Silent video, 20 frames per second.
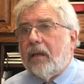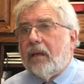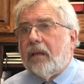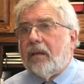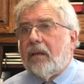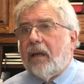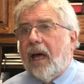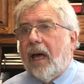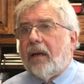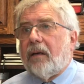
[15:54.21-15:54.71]

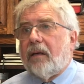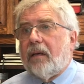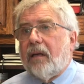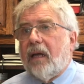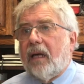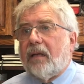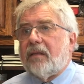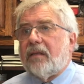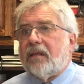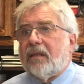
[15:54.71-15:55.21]
that
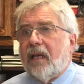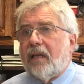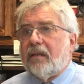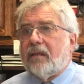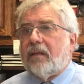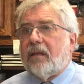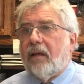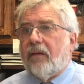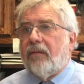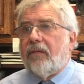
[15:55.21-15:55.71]
sense
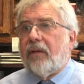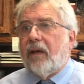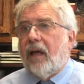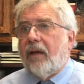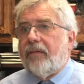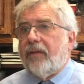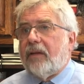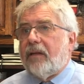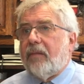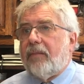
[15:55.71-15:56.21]
of love
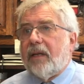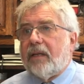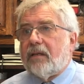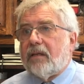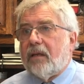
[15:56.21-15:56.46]
in the midst